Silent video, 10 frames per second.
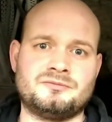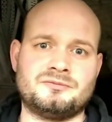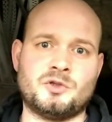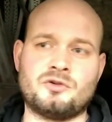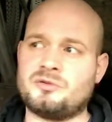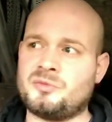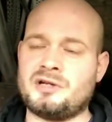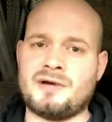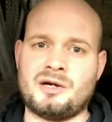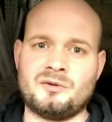ordering me
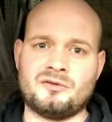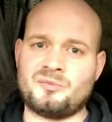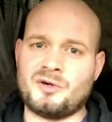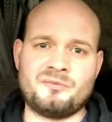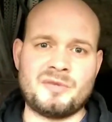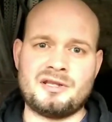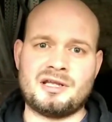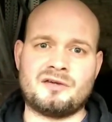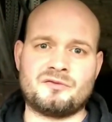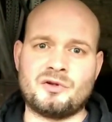around. I've been
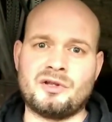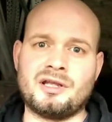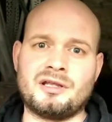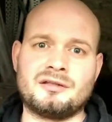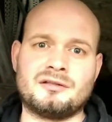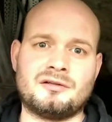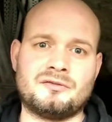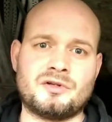there, I've done it. I've